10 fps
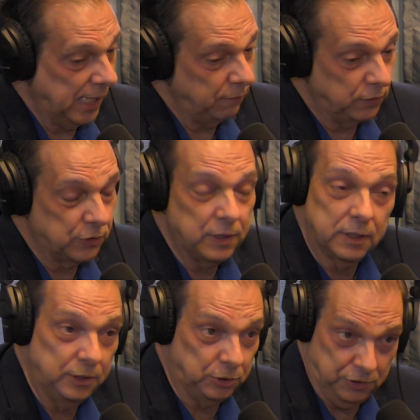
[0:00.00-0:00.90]
Hey, if you're
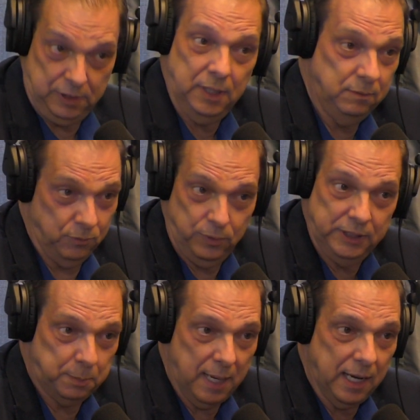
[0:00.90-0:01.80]
still interested,
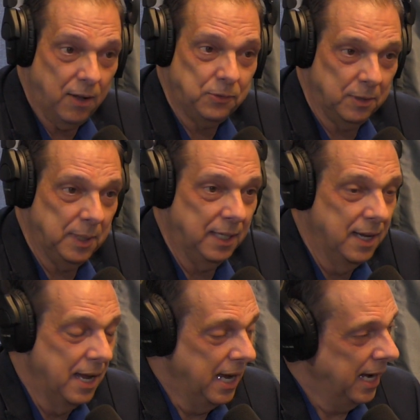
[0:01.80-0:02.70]
reach back out to me.
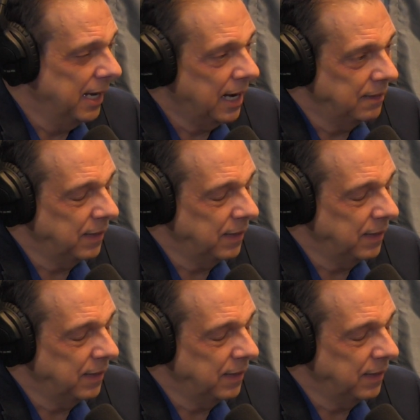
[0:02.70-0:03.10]
And I